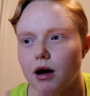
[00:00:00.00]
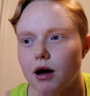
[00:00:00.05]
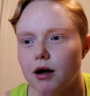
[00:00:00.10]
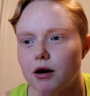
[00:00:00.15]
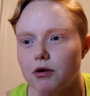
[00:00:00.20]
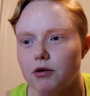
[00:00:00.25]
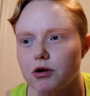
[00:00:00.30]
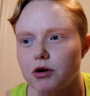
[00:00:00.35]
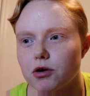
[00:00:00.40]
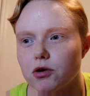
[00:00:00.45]
I
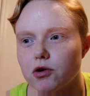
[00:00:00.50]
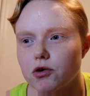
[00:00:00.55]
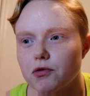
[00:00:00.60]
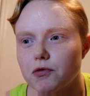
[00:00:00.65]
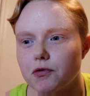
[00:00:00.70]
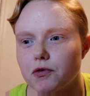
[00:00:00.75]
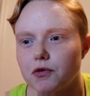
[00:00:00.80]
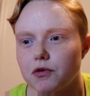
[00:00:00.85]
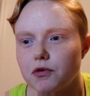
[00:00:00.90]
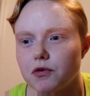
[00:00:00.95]
don't know if
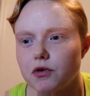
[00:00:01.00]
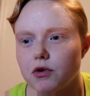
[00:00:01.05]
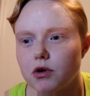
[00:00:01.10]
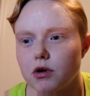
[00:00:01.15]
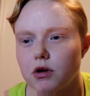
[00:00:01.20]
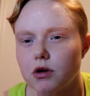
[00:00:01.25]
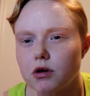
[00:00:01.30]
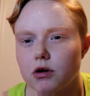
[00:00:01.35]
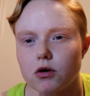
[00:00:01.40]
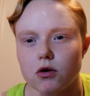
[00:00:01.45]

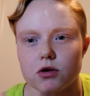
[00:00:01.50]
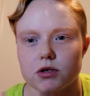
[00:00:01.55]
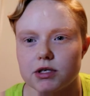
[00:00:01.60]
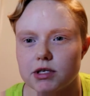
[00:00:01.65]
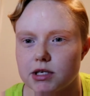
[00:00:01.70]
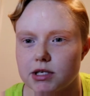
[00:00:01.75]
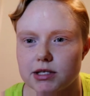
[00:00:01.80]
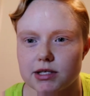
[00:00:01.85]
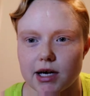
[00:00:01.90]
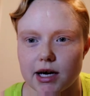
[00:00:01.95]

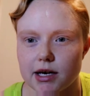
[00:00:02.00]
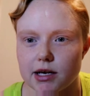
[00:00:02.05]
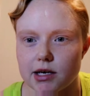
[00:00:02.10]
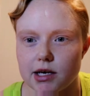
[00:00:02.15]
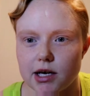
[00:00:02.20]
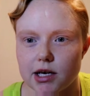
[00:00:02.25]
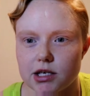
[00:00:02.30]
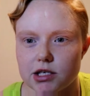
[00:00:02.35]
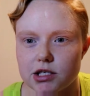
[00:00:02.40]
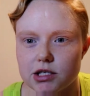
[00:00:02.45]
Coulson has died in
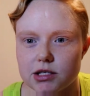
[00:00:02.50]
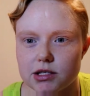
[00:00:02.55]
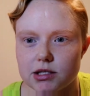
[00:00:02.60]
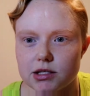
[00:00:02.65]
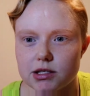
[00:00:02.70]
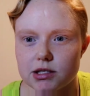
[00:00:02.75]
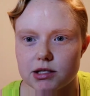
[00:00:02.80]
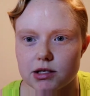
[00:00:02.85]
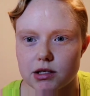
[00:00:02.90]
Agents,